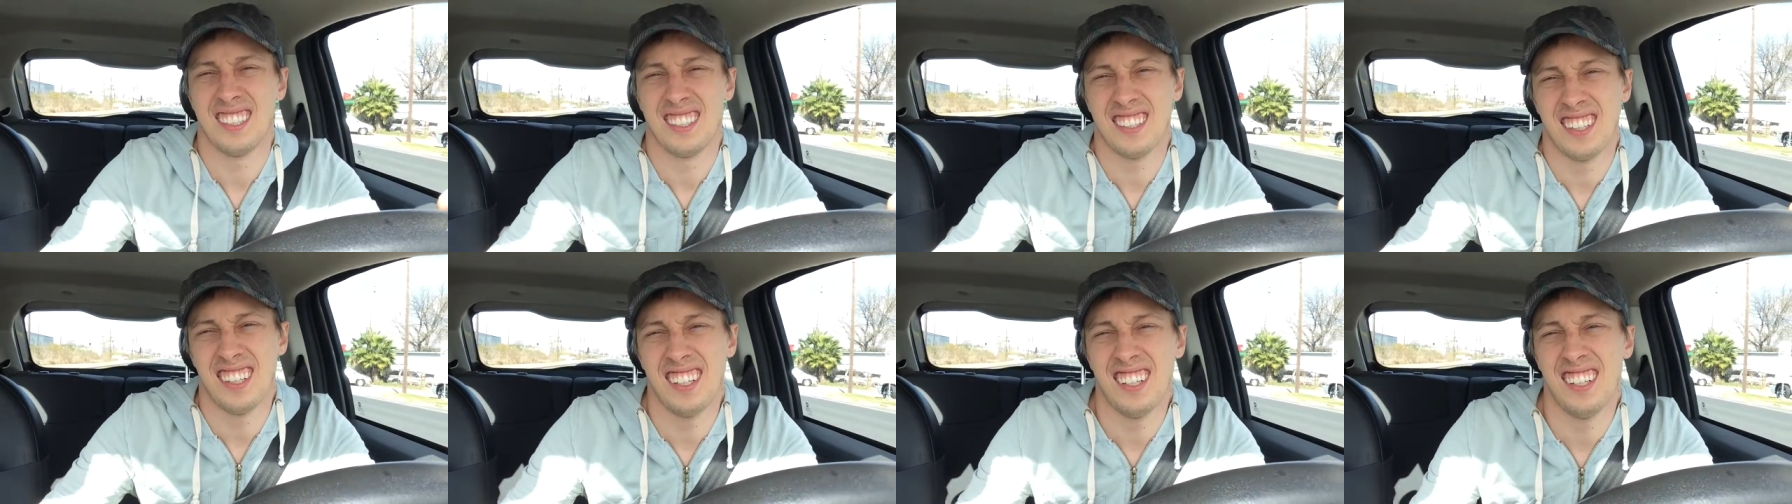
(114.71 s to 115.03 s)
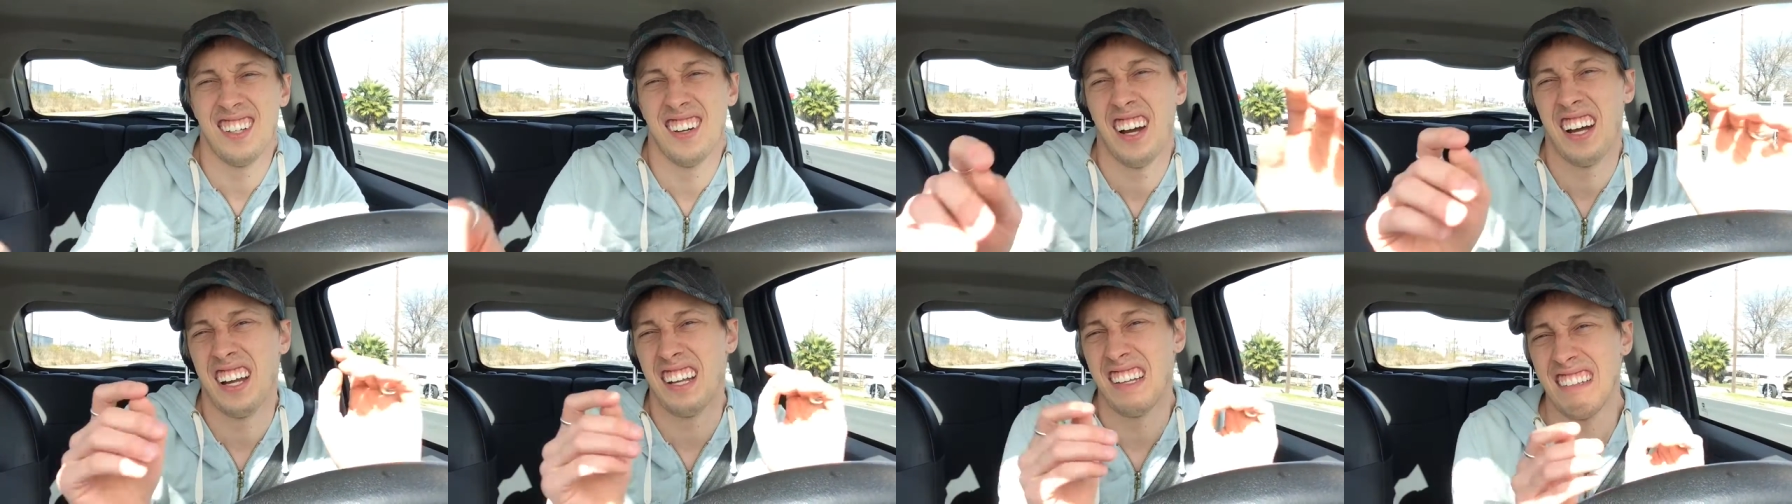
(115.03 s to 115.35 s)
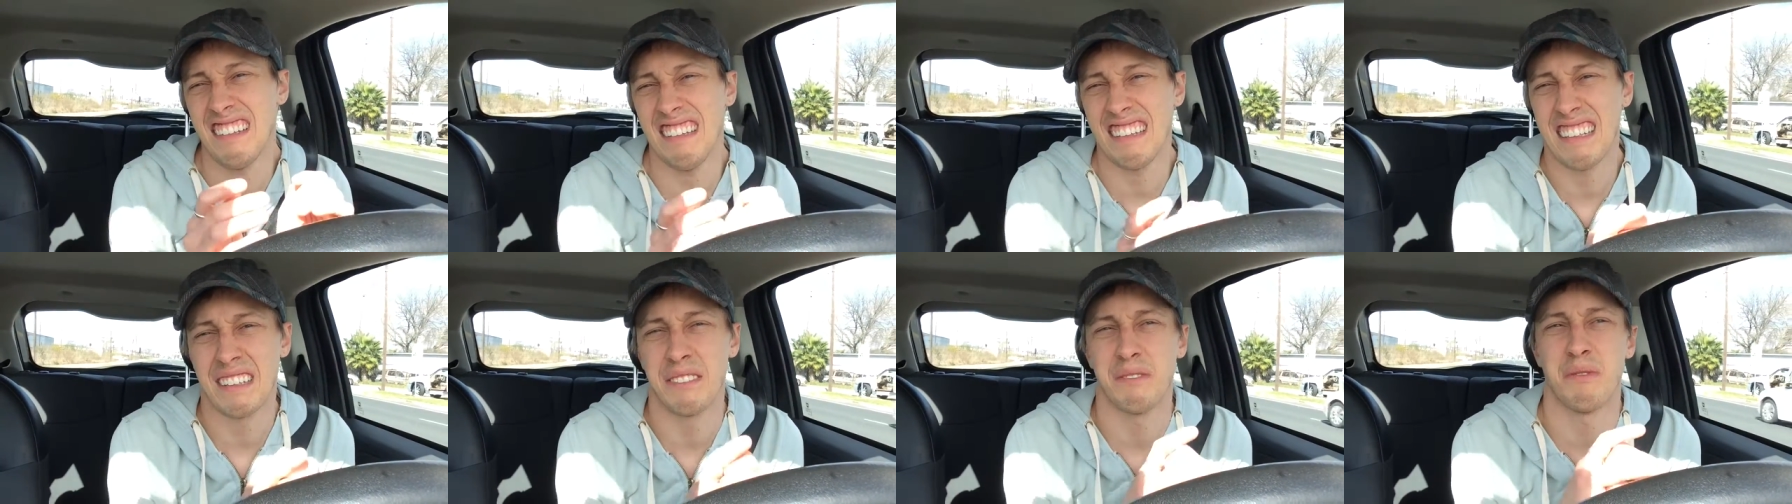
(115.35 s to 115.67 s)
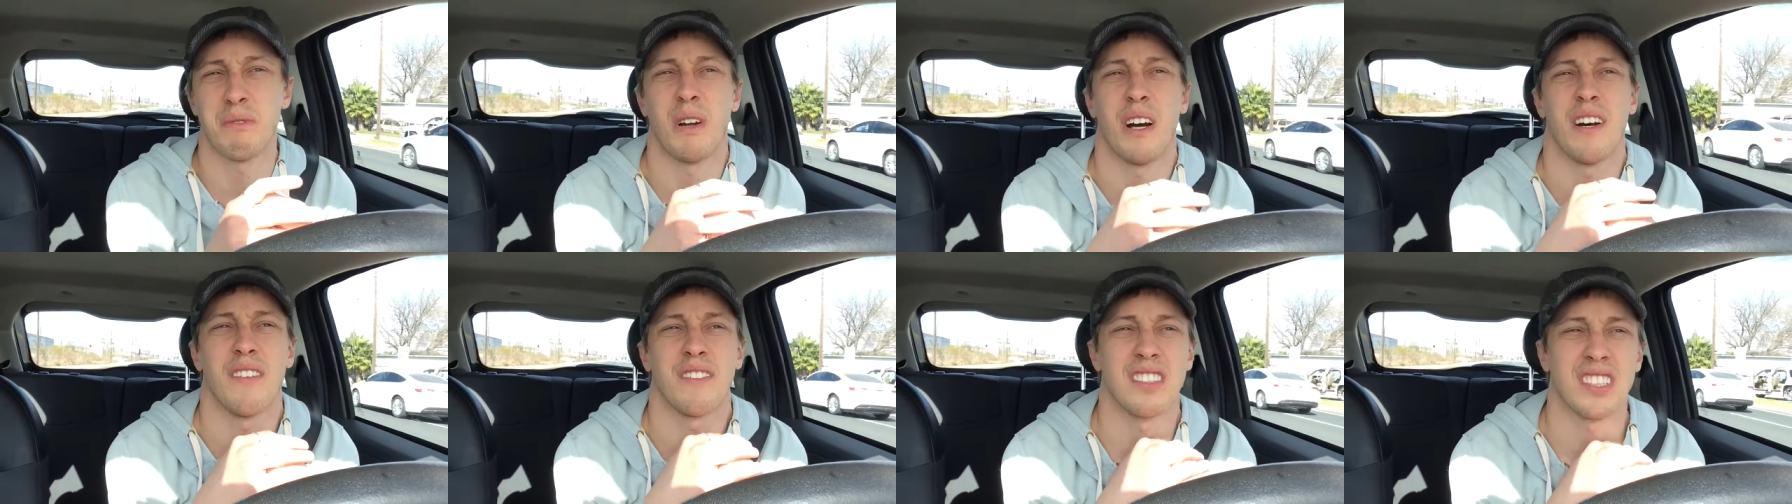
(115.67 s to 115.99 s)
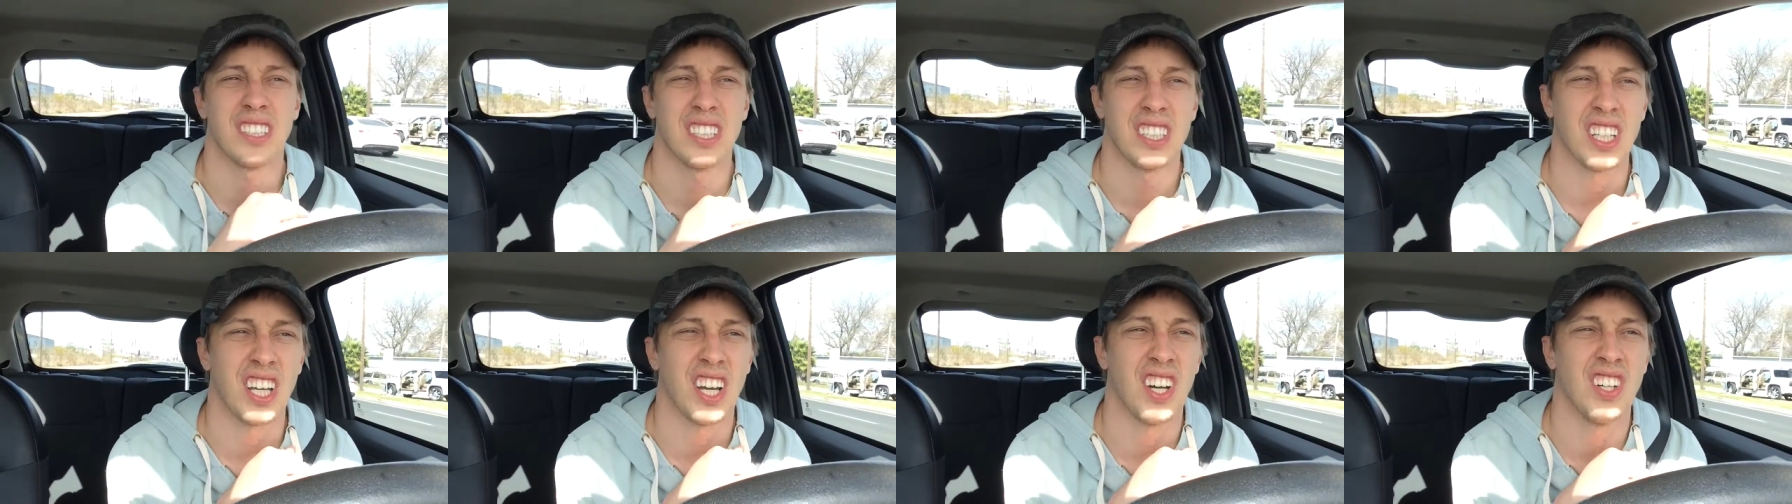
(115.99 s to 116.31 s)
I don't know. How do you think improv's
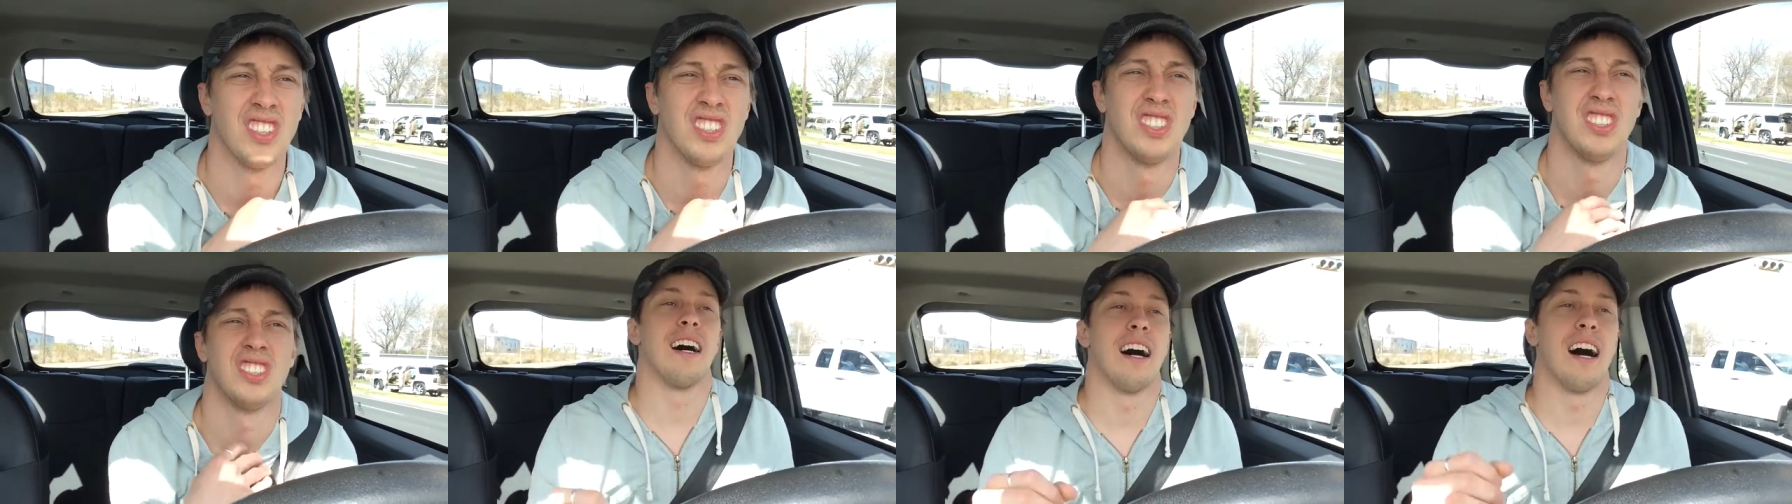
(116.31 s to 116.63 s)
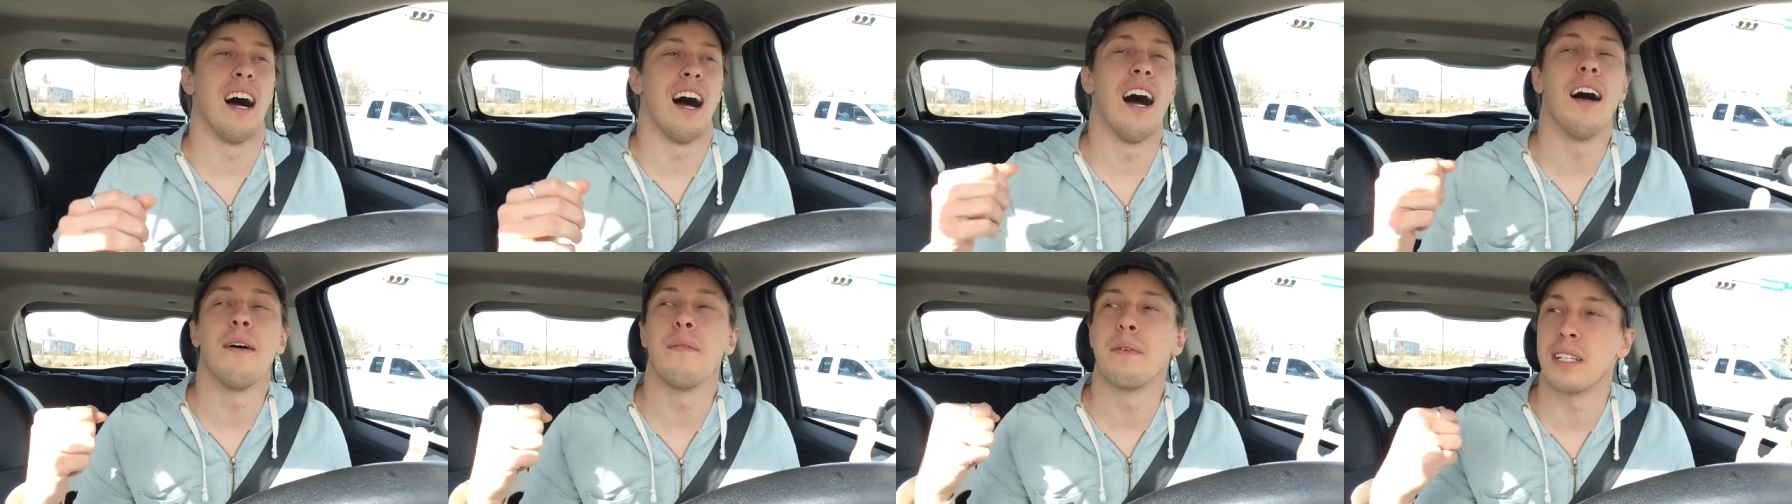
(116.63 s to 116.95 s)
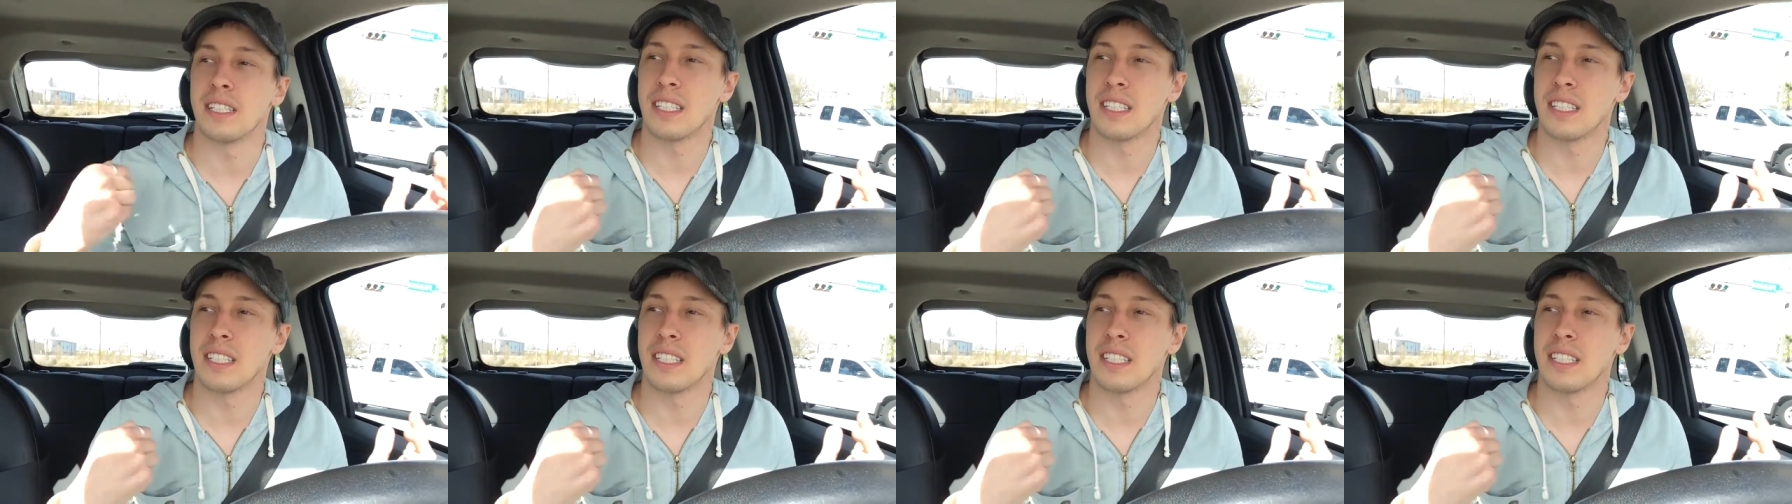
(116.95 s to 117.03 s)
gonna go? I'm